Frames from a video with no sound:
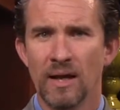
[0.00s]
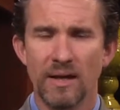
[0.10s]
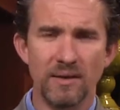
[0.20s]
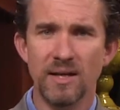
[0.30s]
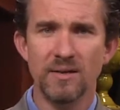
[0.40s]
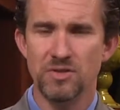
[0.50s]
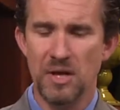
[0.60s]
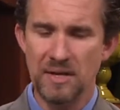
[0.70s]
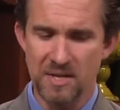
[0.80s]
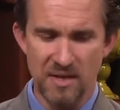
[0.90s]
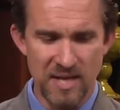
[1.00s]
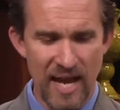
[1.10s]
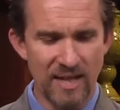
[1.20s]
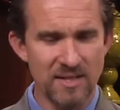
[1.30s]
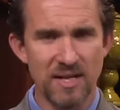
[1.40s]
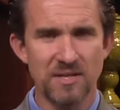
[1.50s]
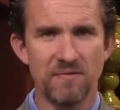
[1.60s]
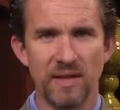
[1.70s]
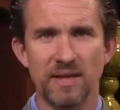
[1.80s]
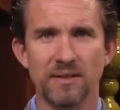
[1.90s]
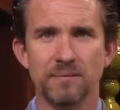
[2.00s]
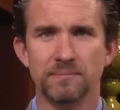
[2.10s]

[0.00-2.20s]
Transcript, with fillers: And then Jesus' hands and his feet